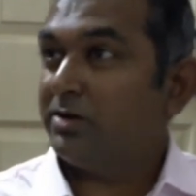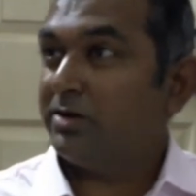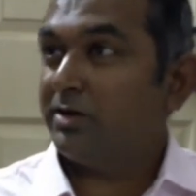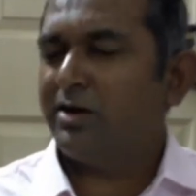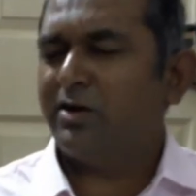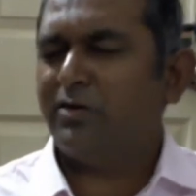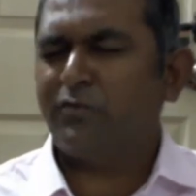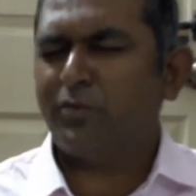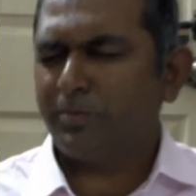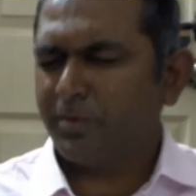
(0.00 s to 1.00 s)

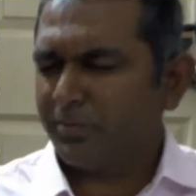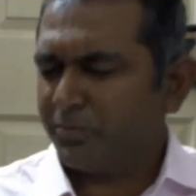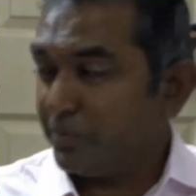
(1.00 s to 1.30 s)
for